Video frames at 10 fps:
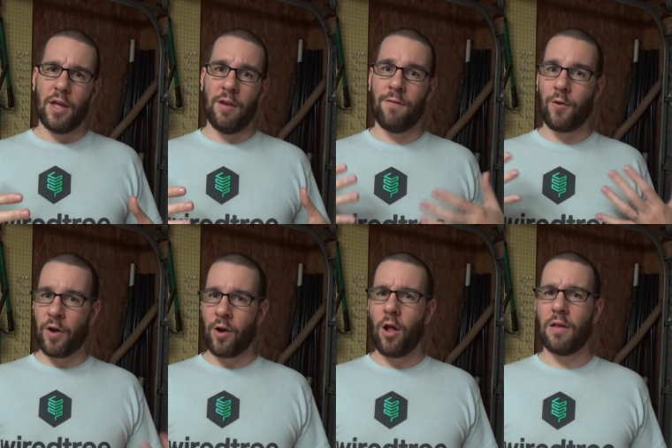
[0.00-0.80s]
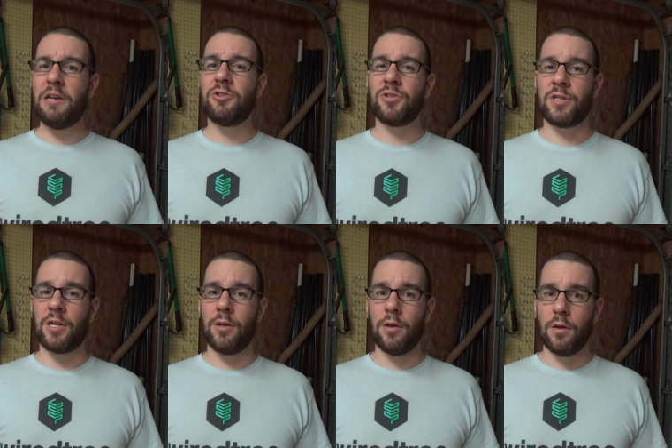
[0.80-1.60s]
if you're at all
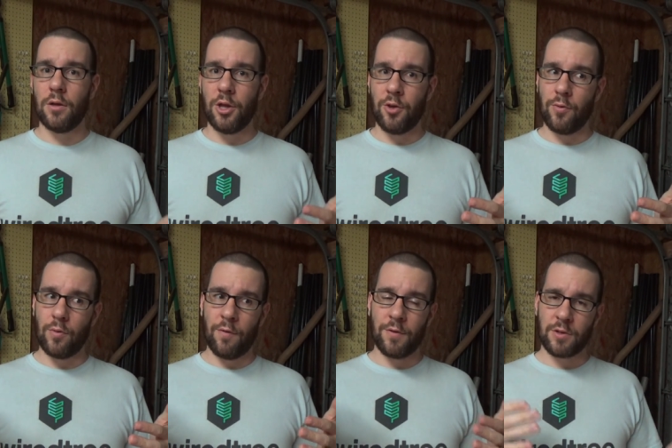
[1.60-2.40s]
interested, if